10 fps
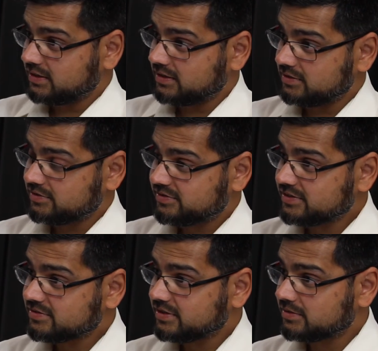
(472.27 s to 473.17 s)
in the
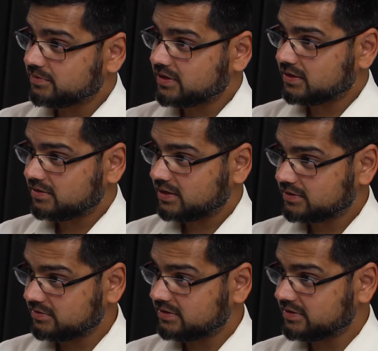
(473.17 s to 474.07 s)
sense that we are trying
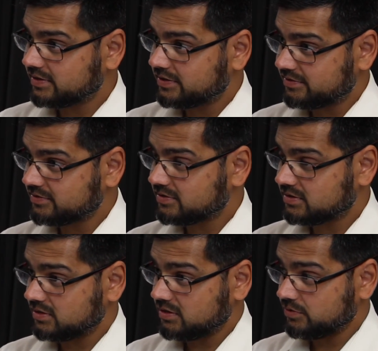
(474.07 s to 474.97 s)
to integrate research
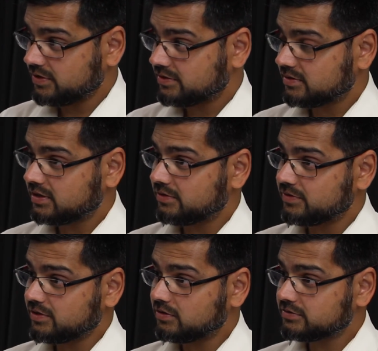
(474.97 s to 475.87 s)
and innovation, and
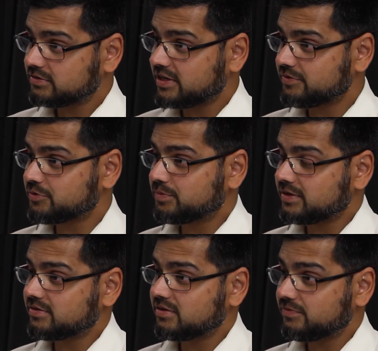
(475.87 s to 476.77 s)
we also have
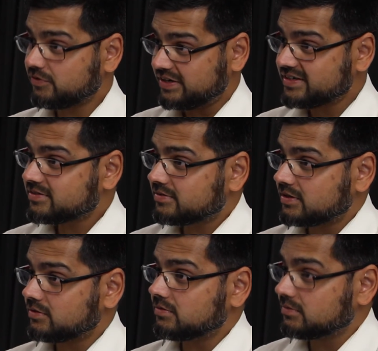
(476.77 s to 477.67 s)
space here for
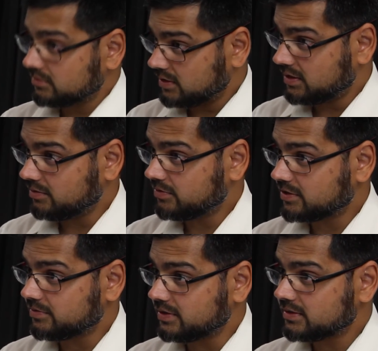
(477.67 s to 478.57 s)
industry to
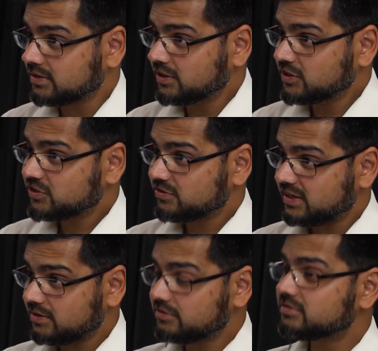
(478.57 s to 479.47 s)
work with us. So
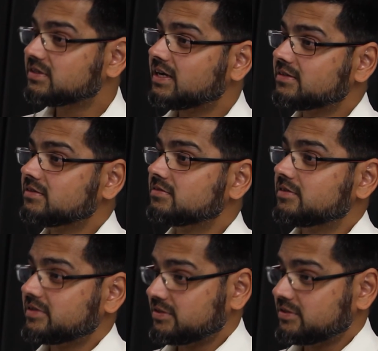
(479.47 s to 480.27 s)
that also ties into our